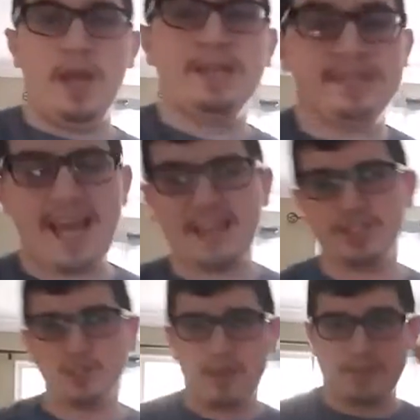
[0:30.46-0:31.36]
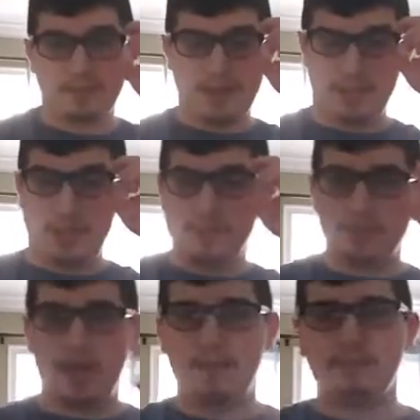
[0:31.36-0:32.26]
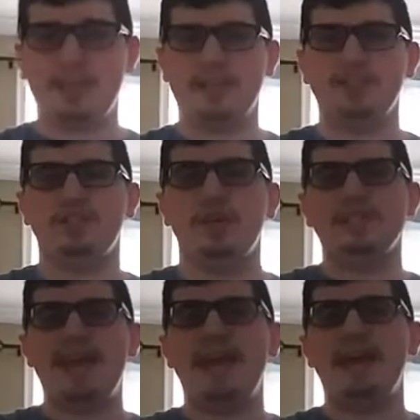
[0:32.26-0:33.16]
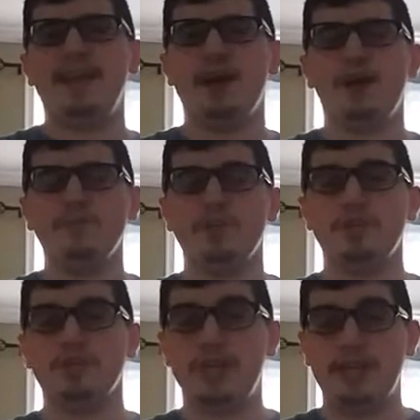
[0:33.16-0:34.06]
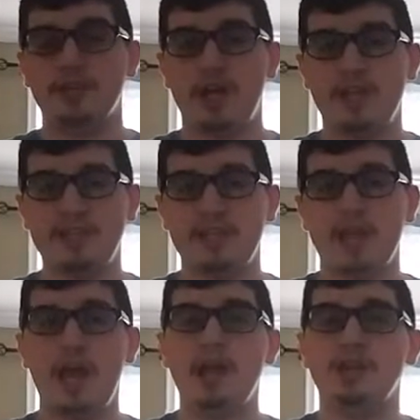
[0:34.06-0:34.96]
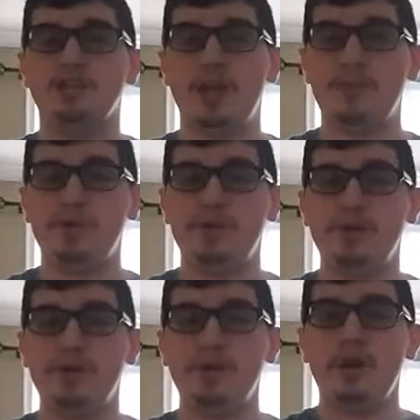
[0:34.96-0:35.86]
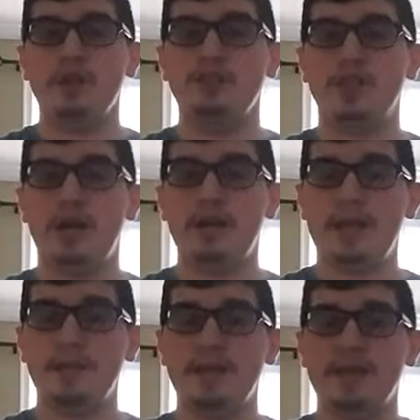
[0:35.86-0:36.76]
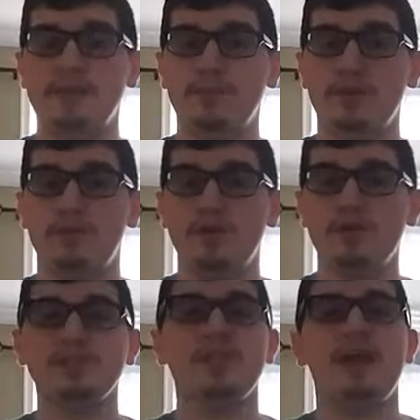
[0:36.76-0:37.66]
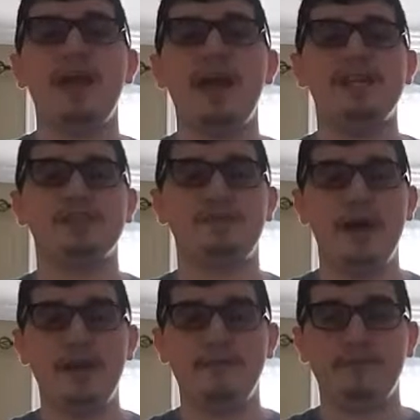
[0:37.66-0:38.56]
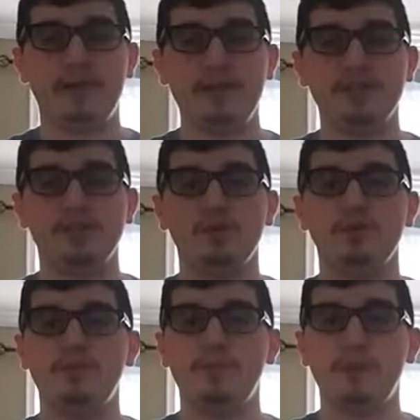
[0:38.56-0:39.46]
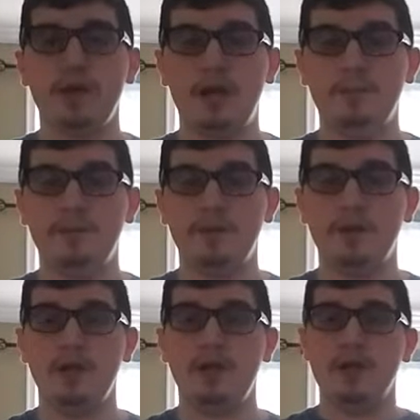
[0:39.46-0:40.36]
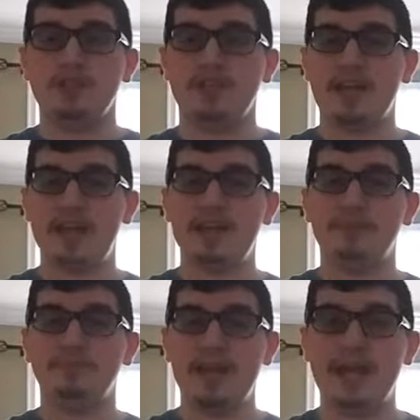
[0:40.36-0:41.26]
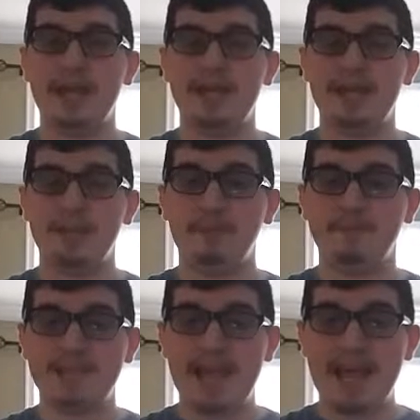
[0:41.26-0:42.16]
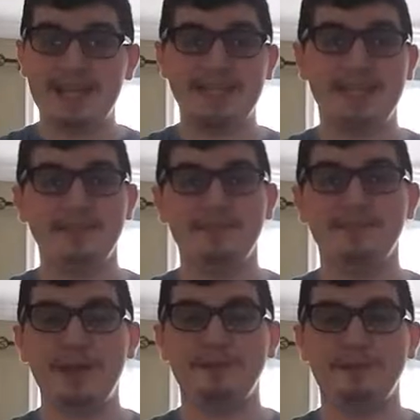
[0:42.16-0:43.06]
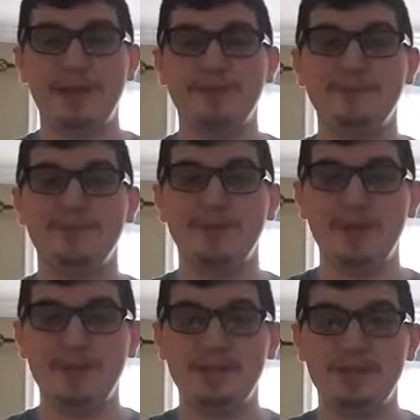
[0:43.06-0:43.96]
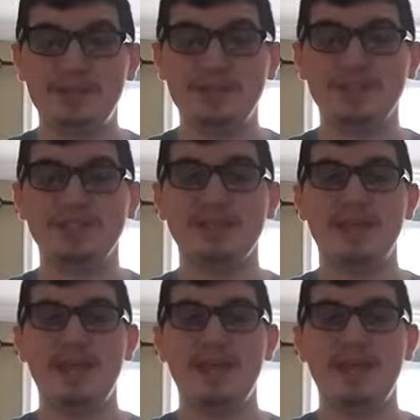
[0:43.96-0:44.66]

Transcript: Tag is directed by Jeff Tomsic. It stars Ed Helms, Jake Johnson, Jeremy Renner, John Hamm, and Hannibal Burress as five friends who group up together to play a game of tag that they've been playing for 30 years.